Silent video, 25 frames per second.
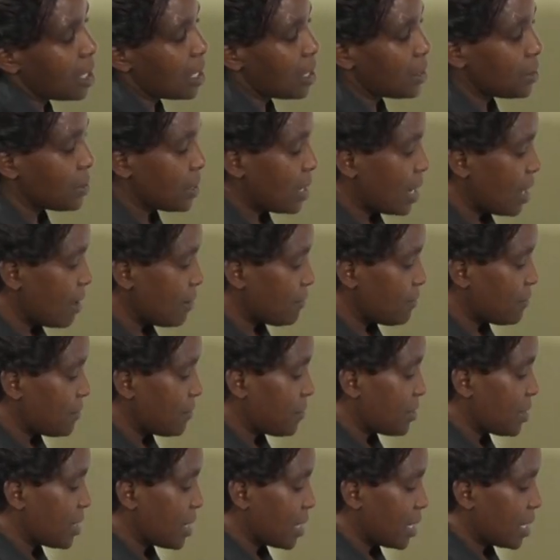And we
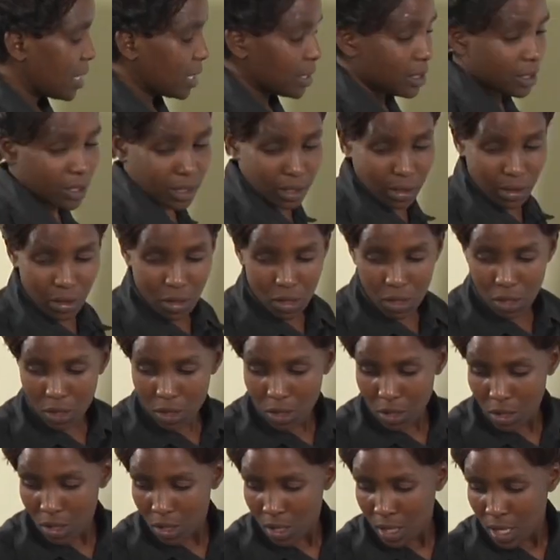have the
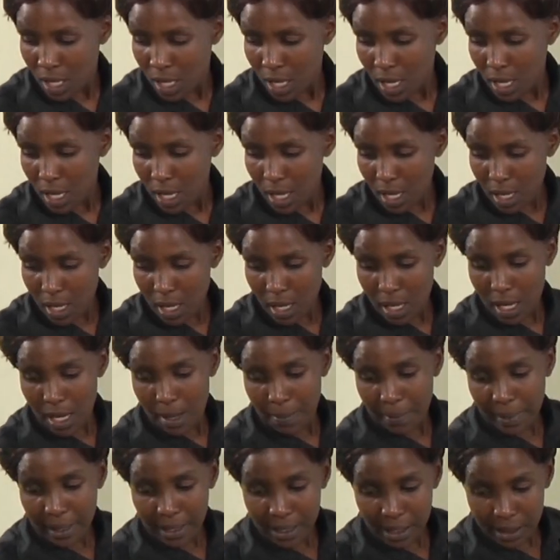electrical
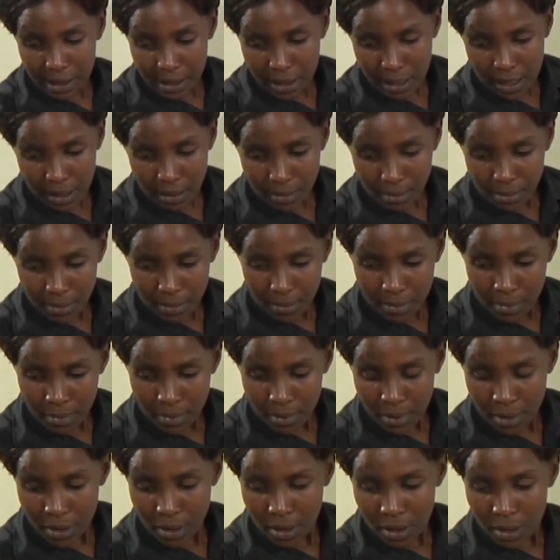apparatus,
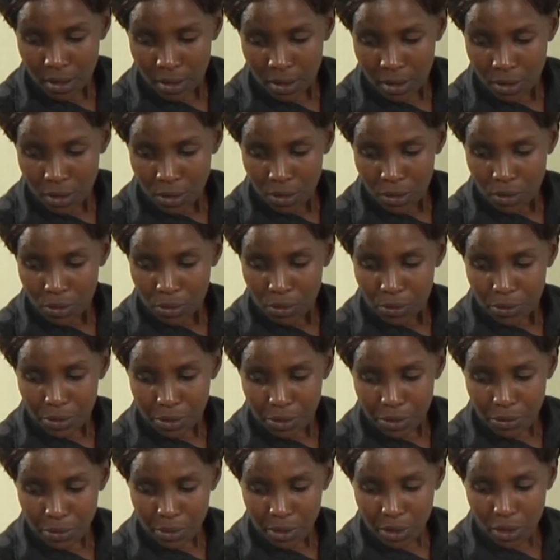
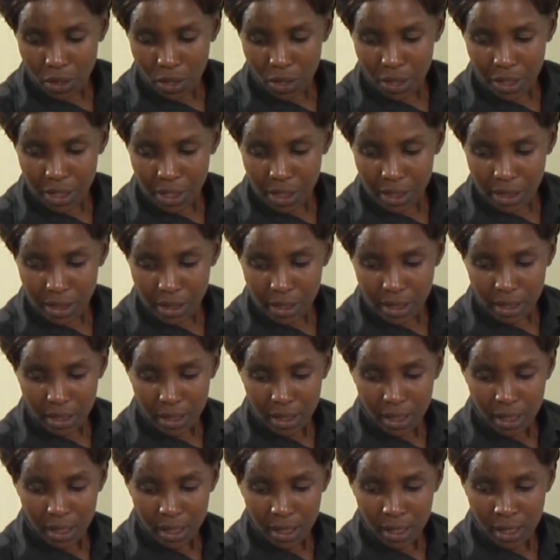which we call
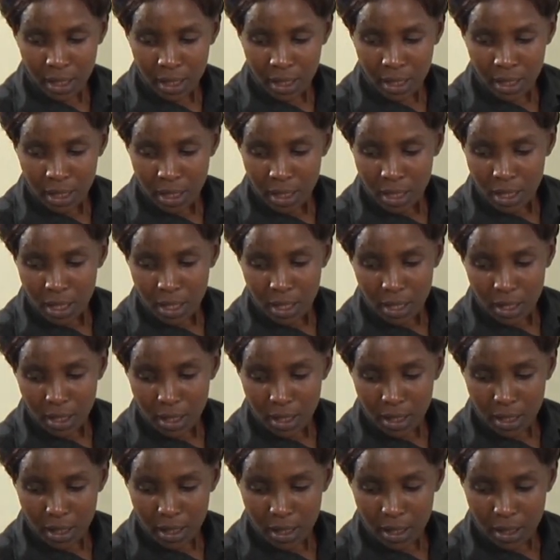it
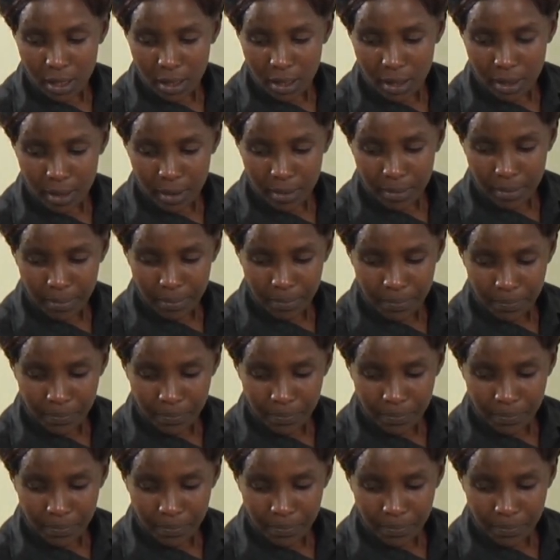the